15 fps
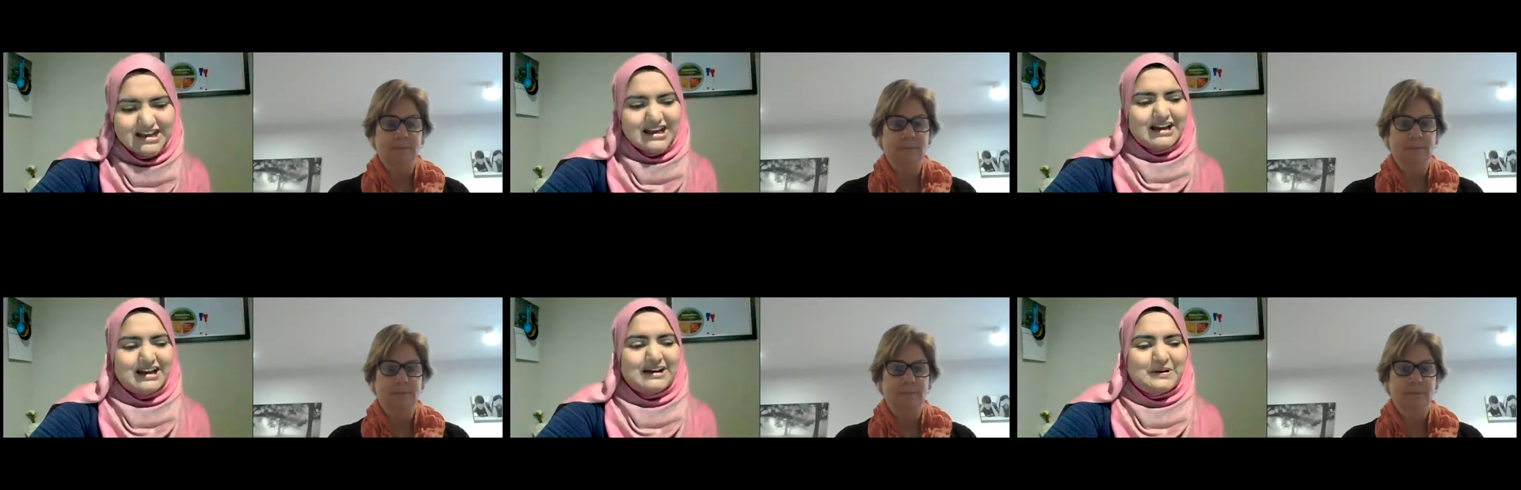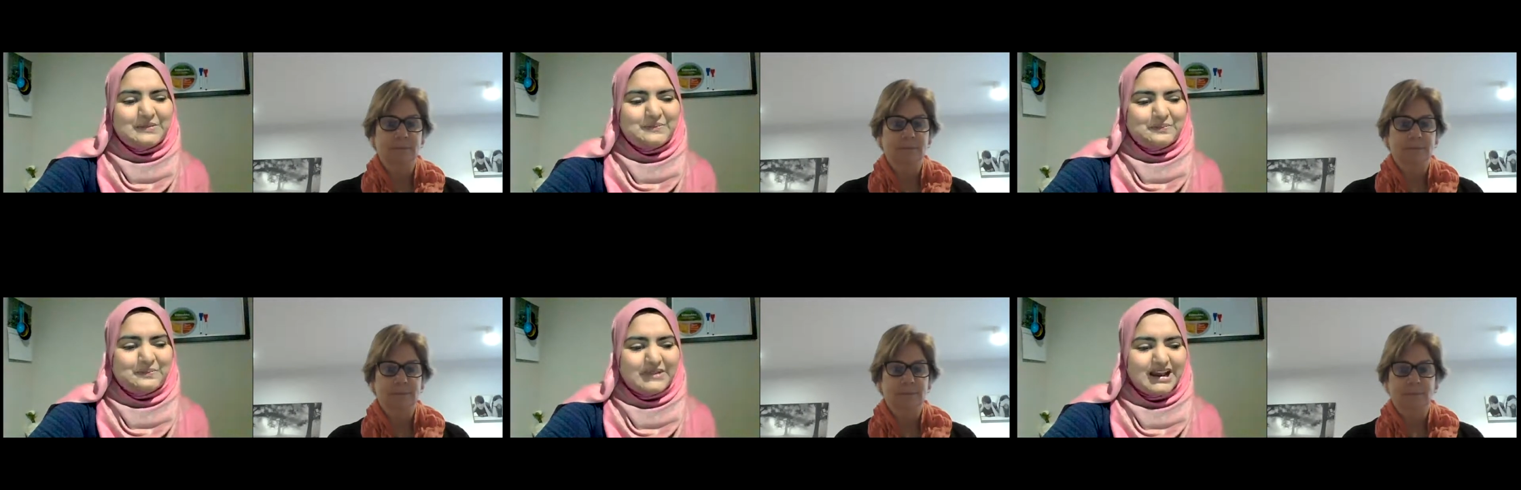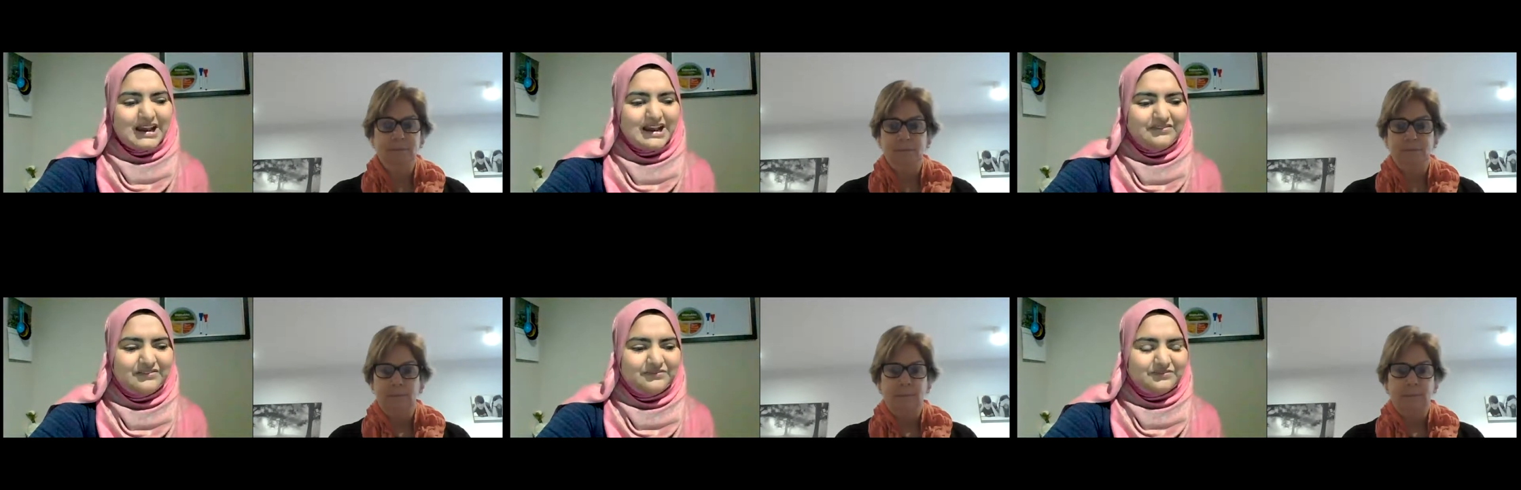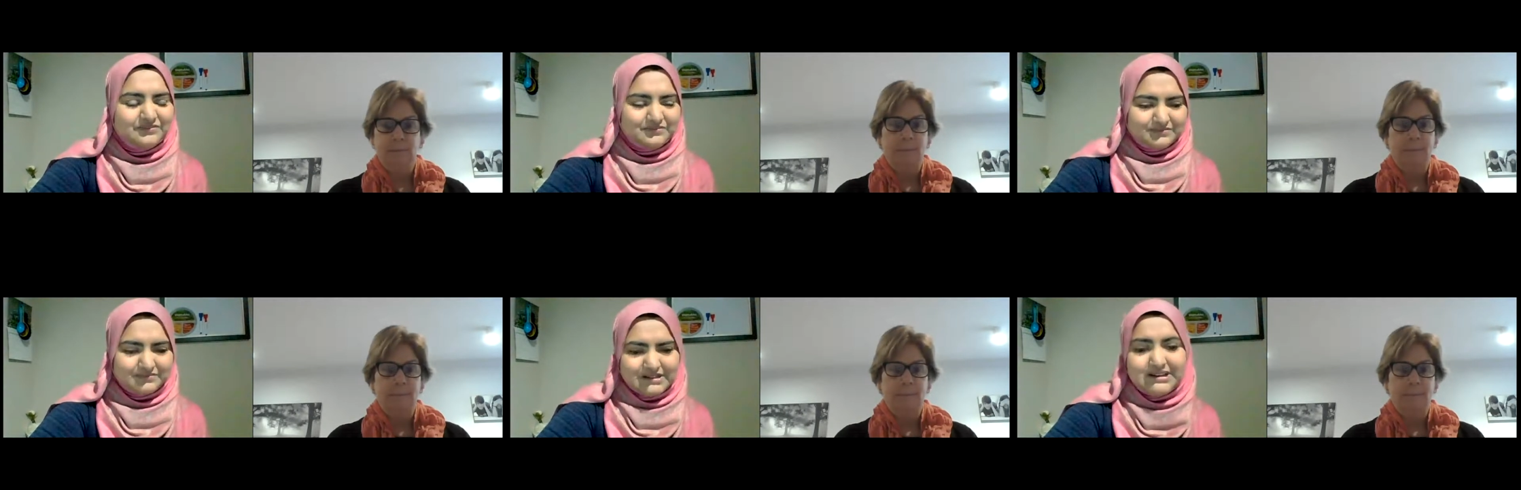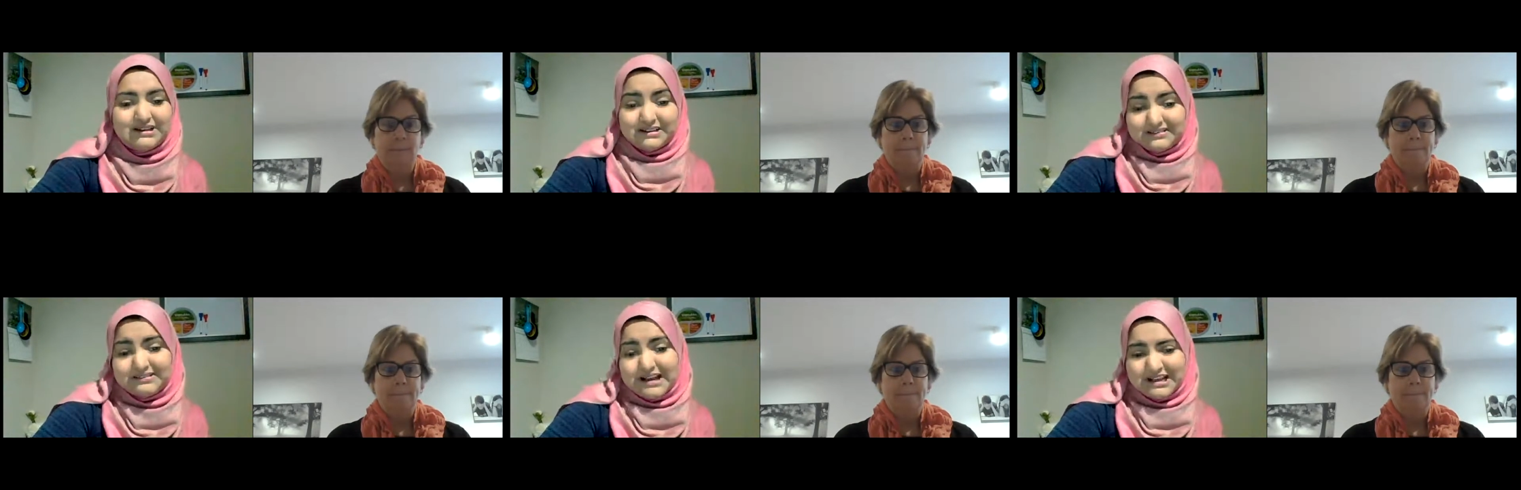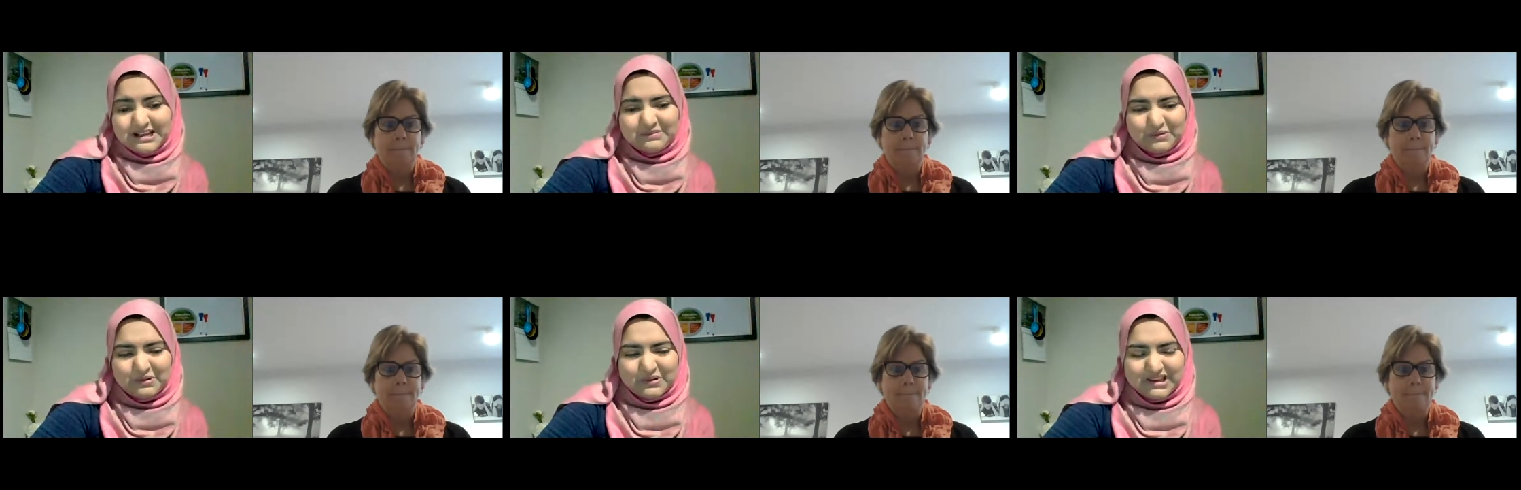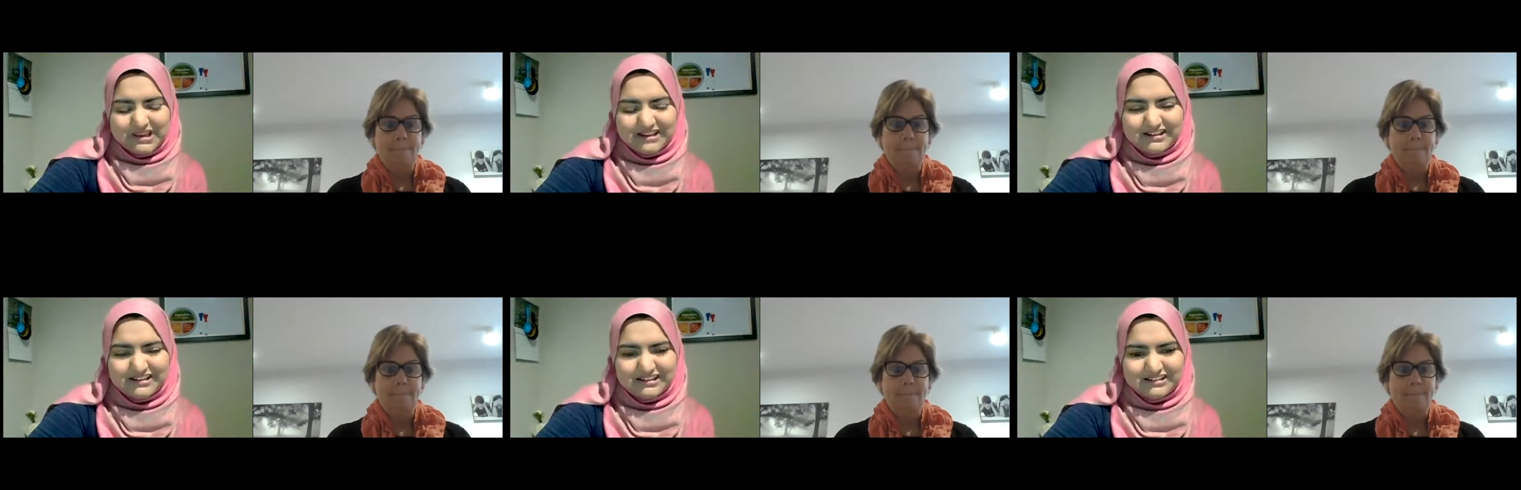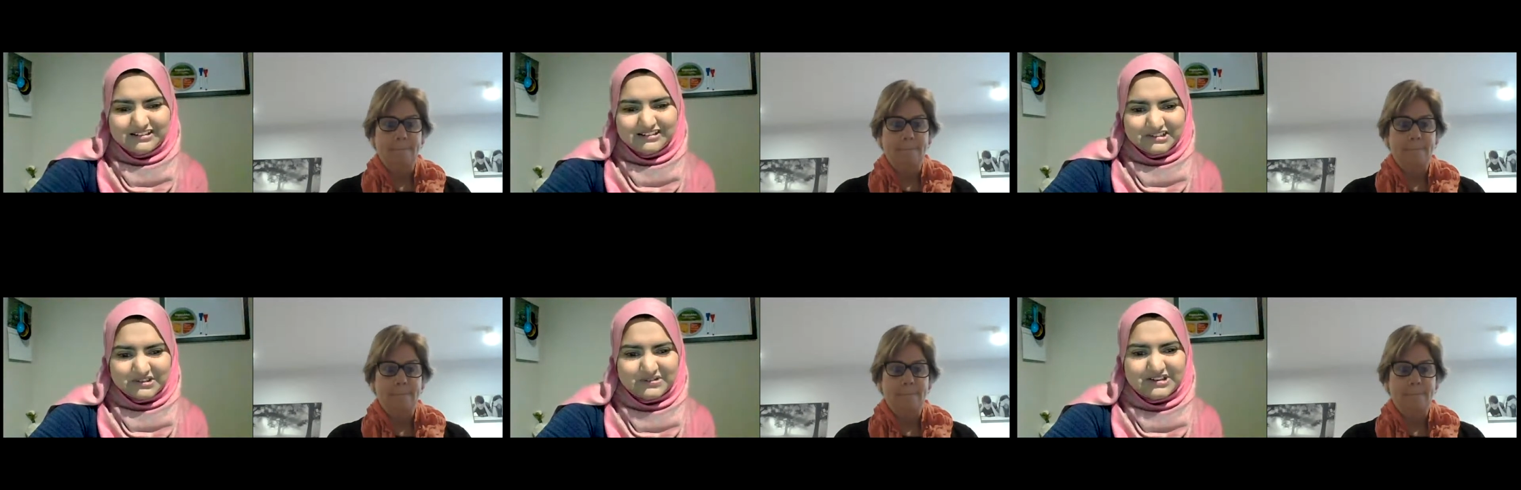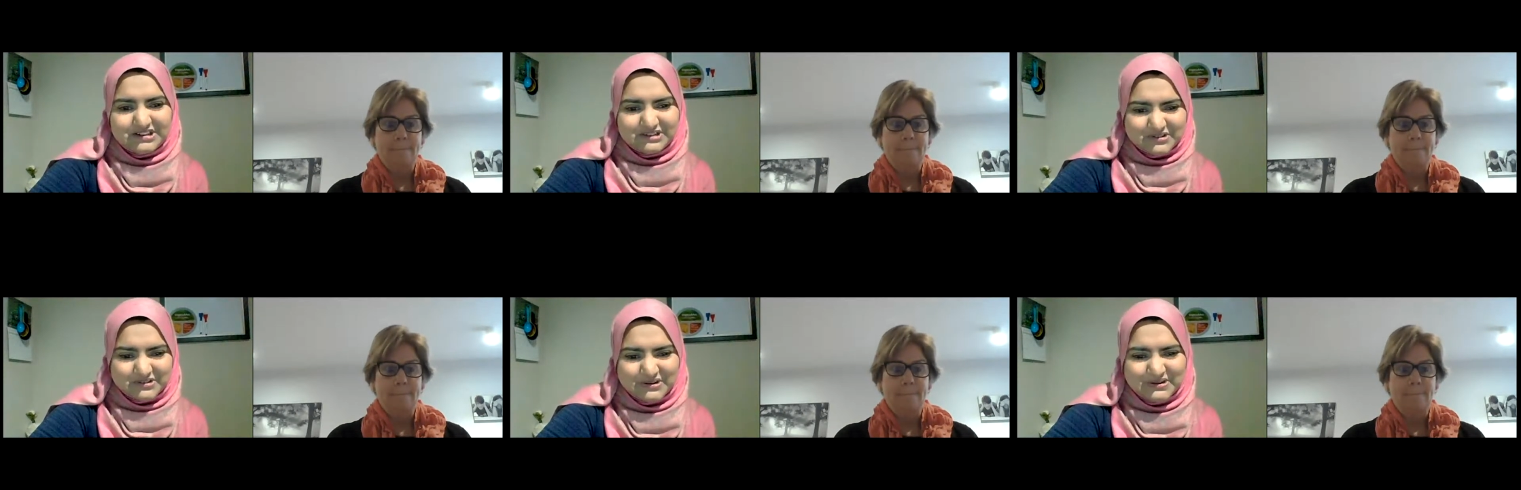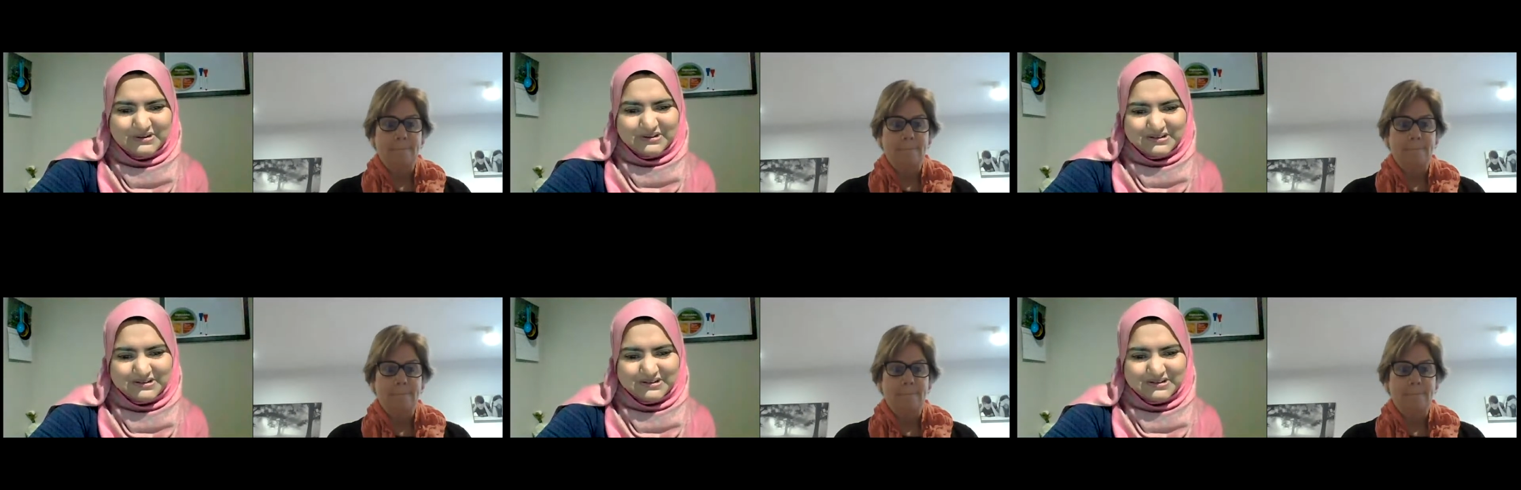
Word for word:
Speaker 1: Um, I have uh, I am located in the Greater Toronto